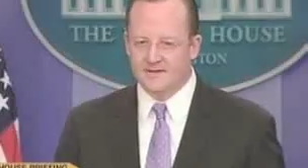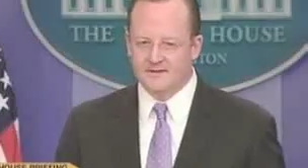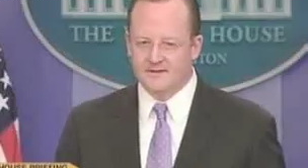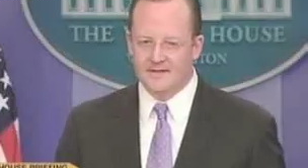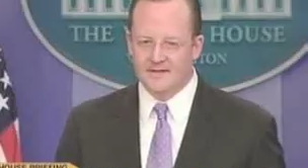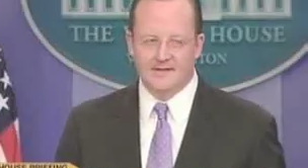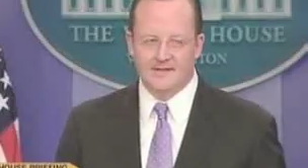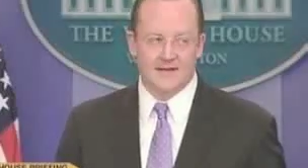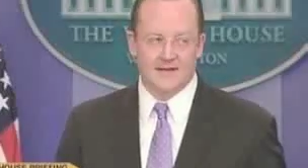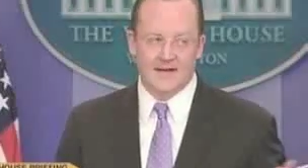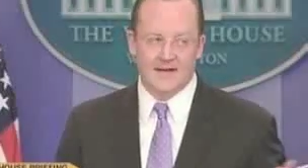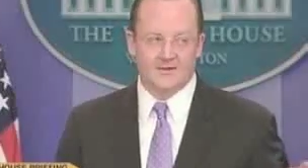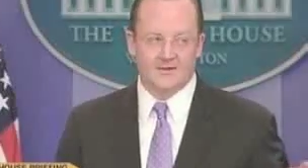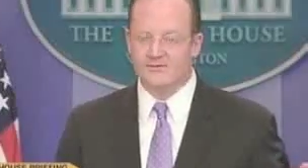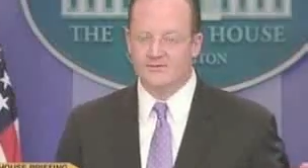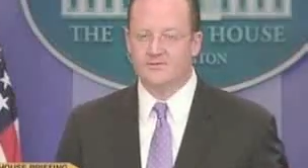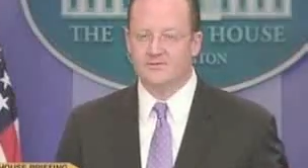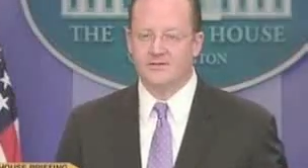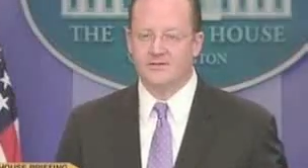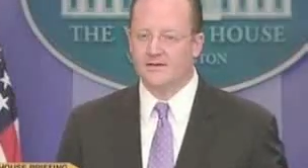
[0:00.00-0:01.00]
and
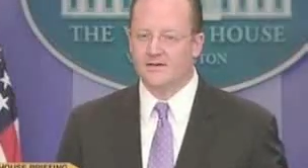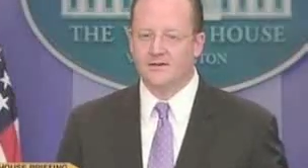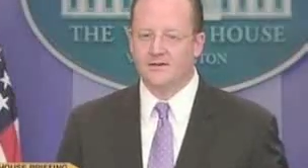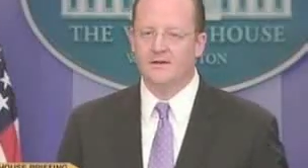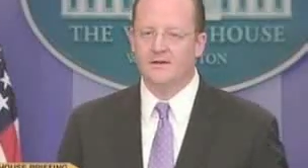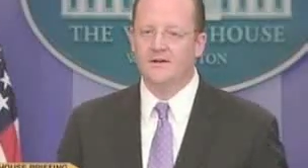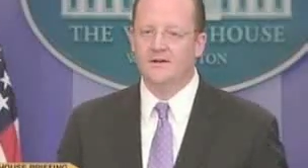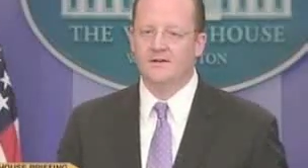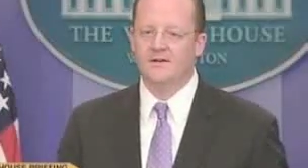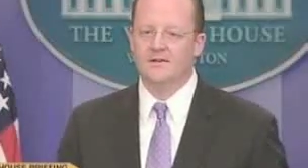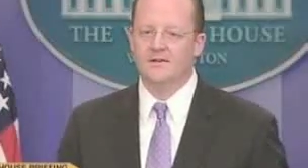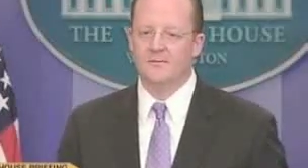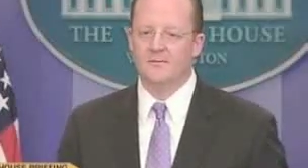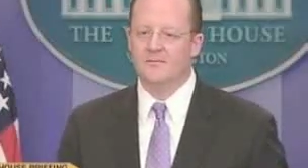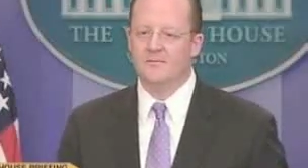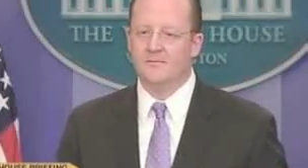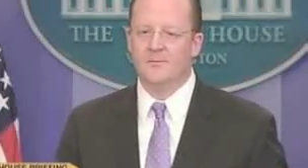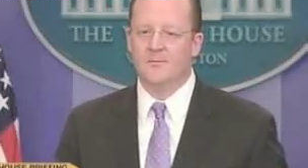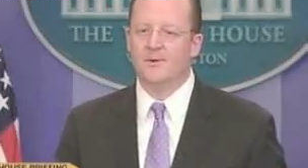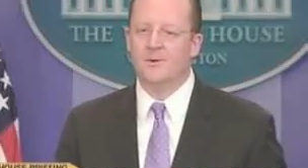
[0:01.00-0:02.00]
Congress is here. The
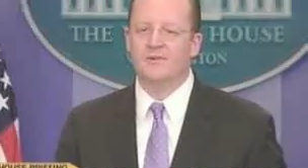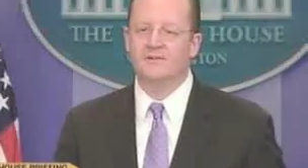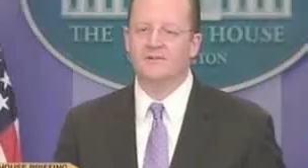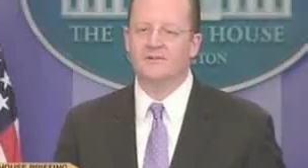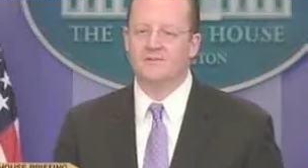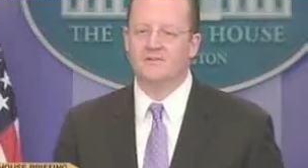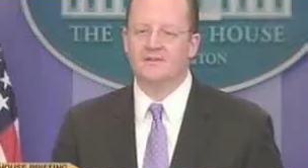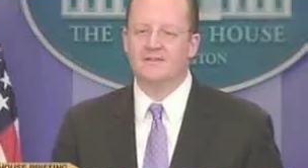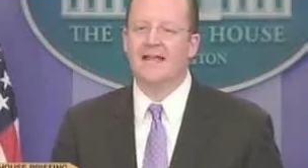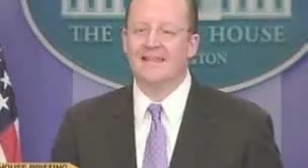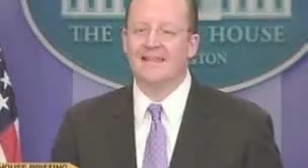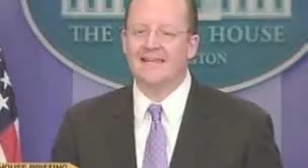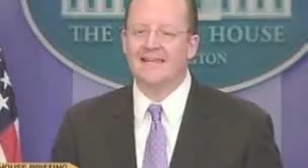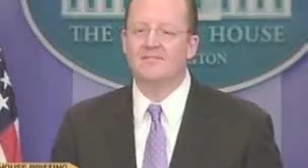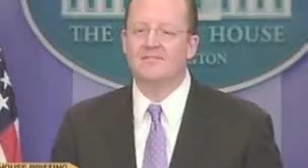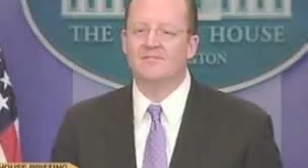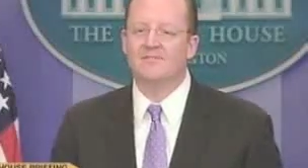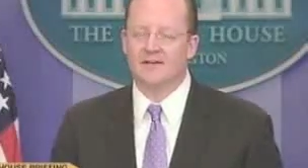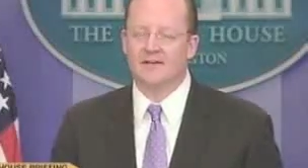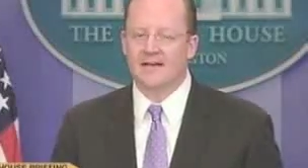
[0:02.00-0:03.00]
president's not
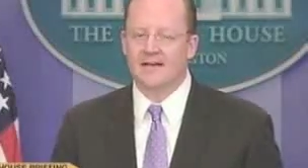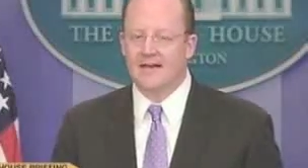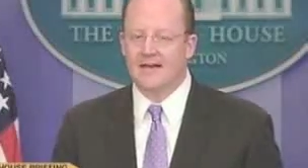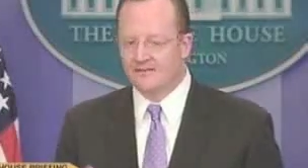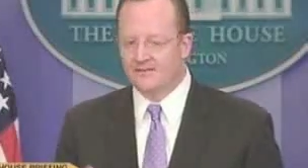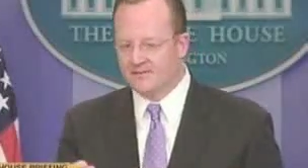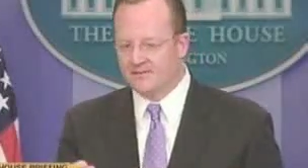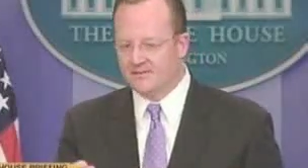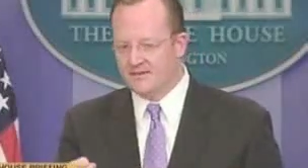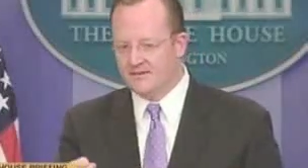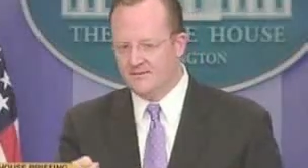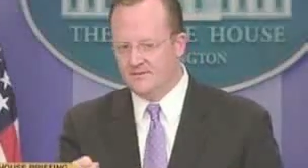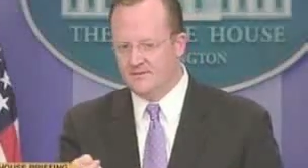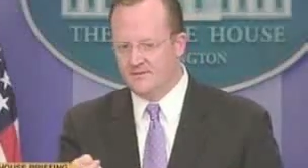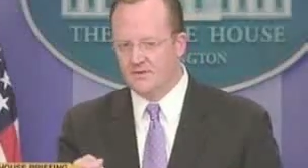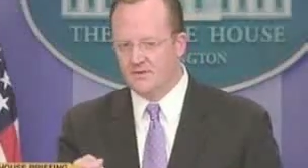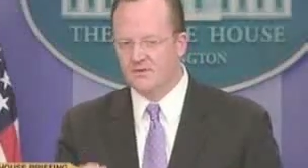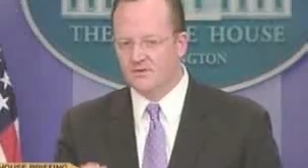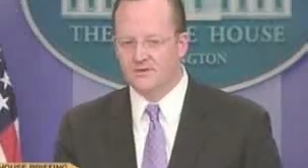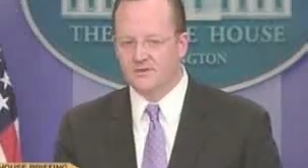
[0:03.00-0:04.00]
leaving. I said
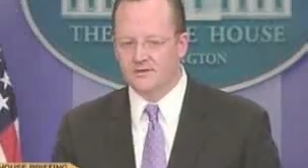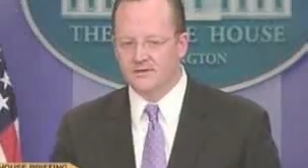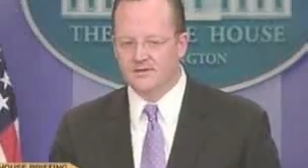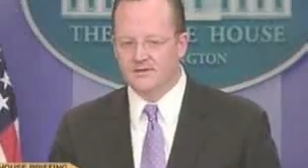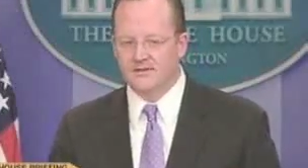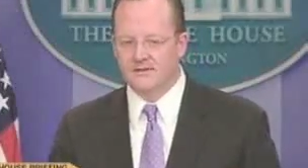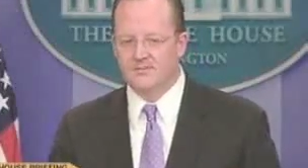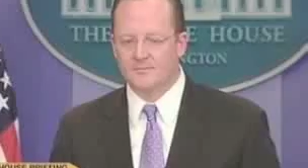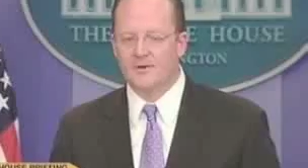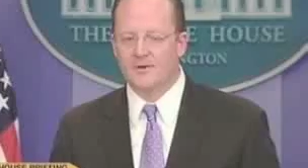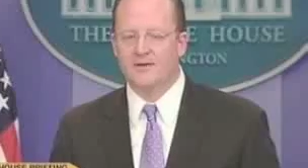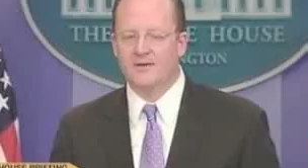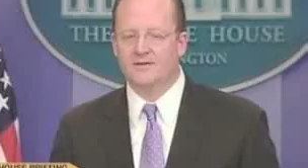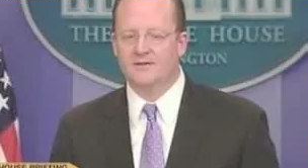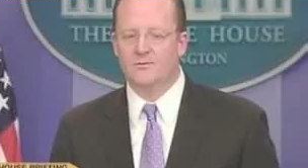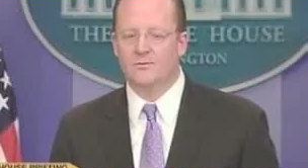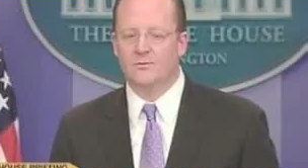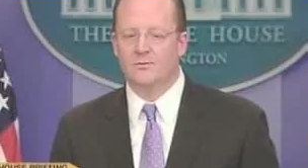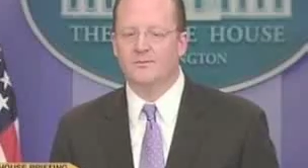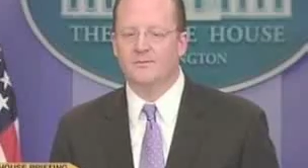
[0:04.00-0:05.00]
earlier that the
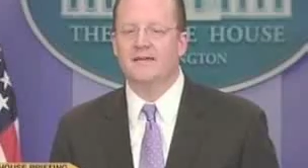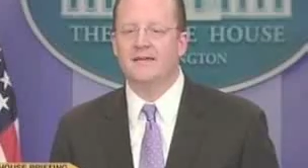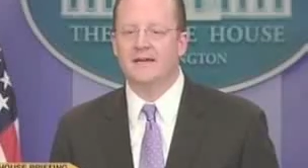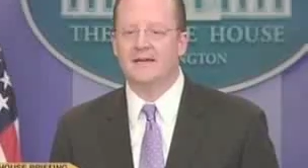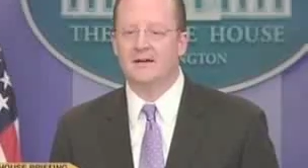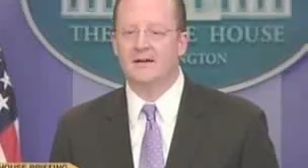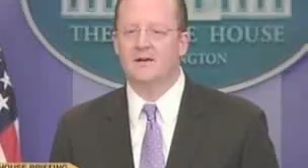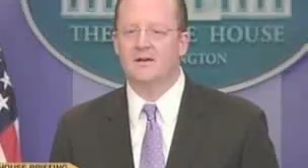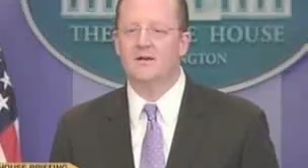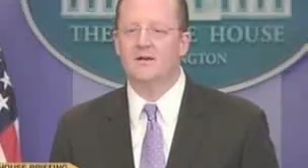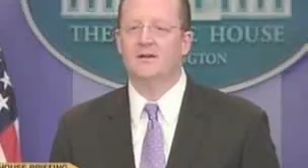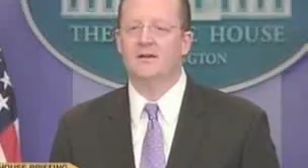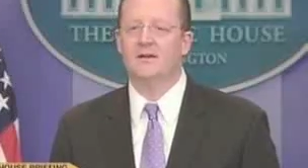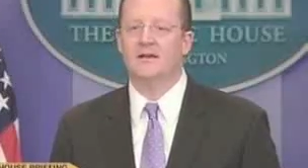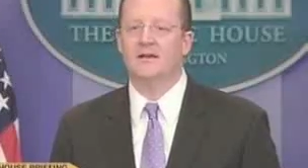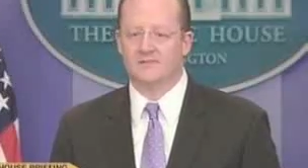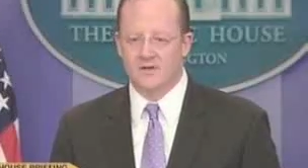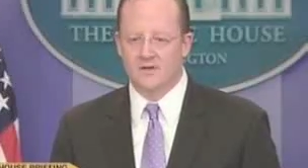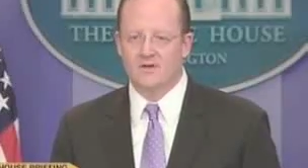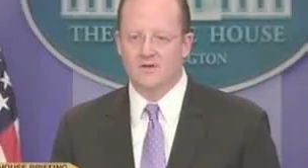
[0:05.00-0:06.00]
president will be here
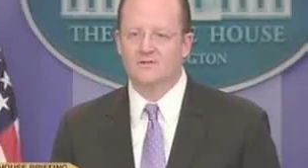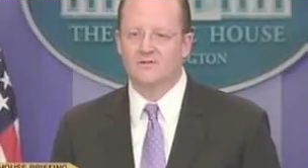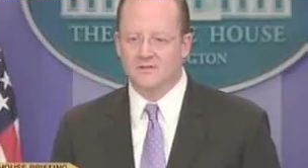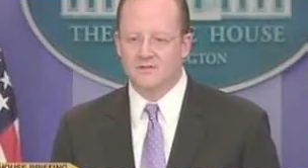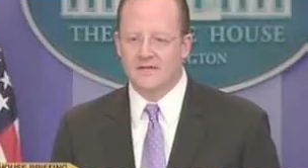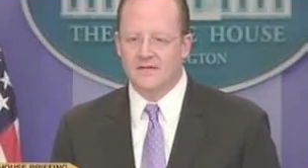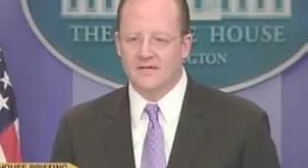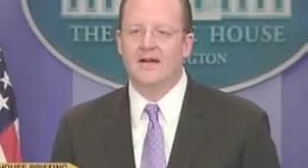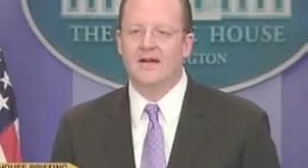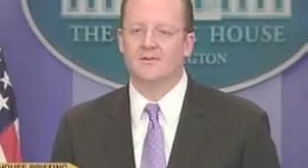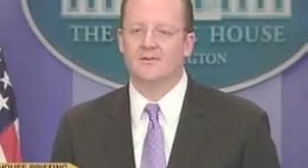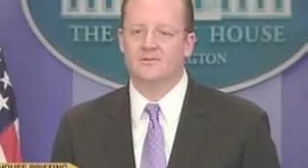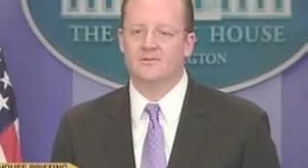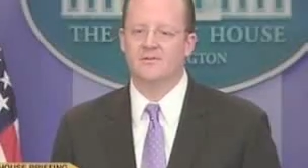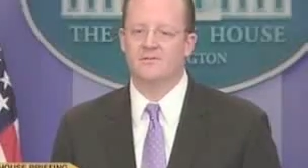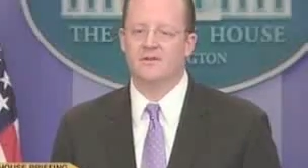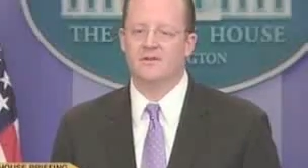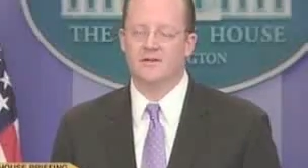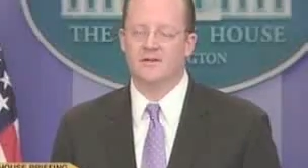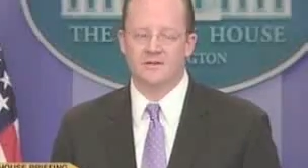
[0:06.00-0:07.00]
as long as the
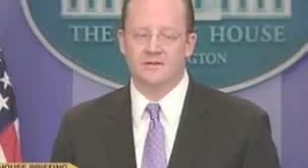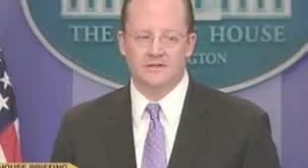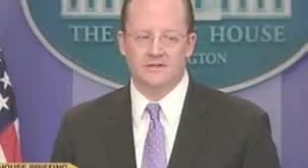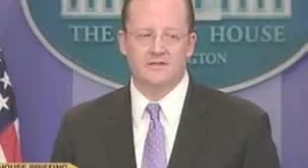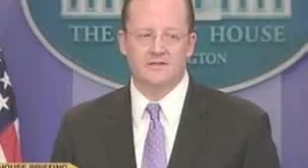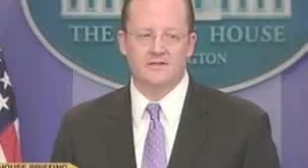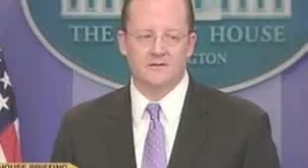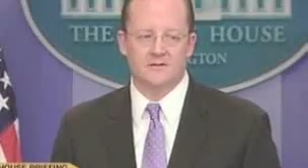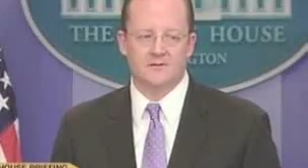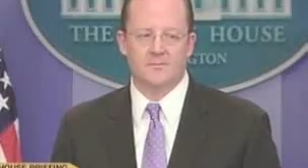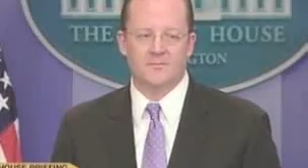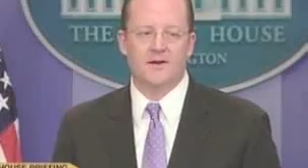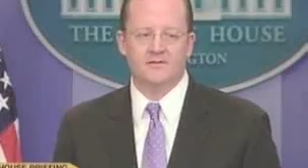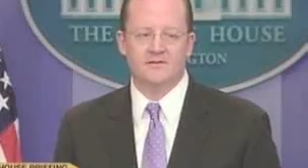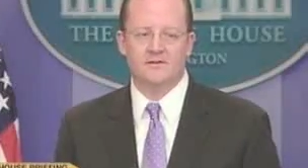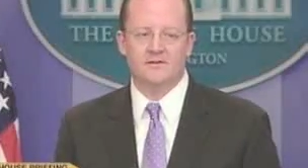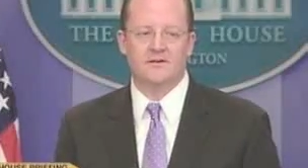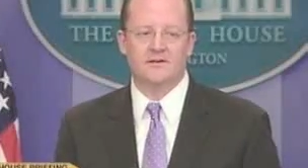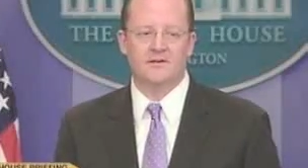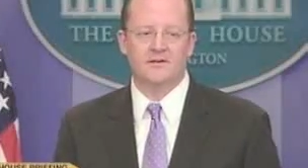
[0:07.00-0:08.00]
Congress is here, and the
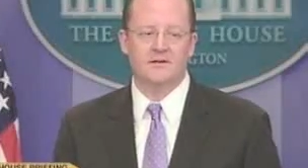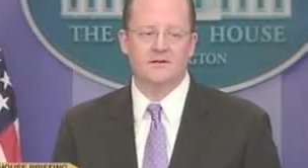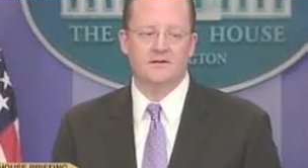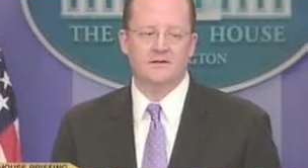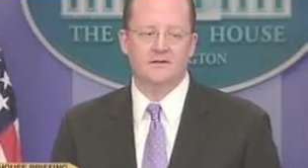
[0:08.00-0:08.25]
president.